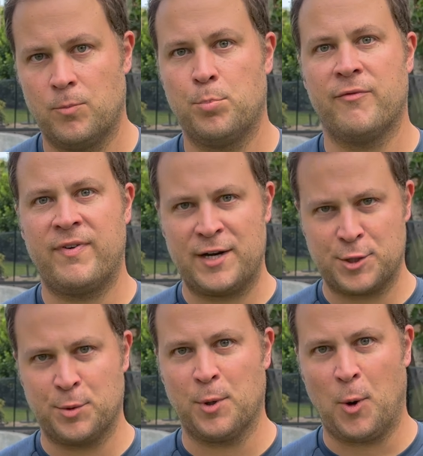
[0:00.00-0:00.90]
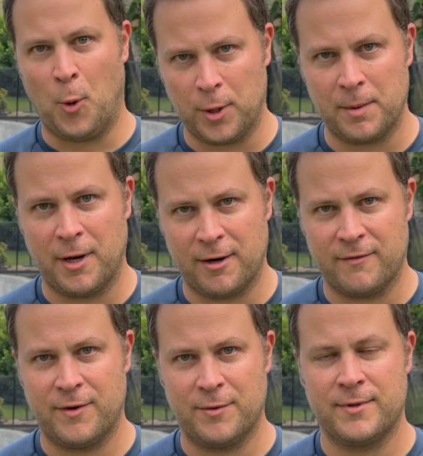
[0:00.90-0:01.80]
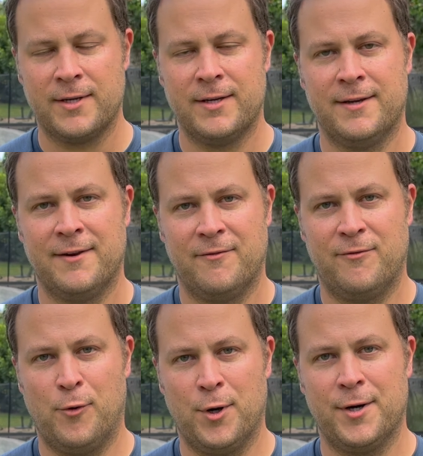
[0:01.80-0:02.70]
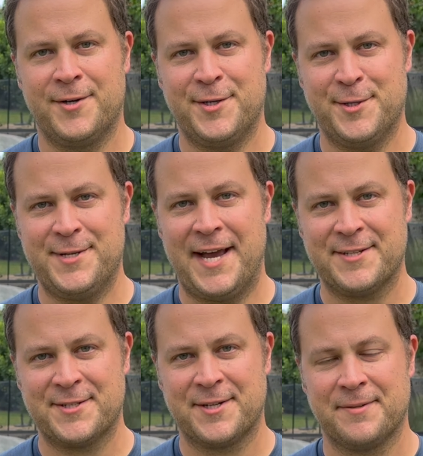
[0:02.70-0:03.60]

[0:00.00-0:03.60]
professional recording microphone for your desk.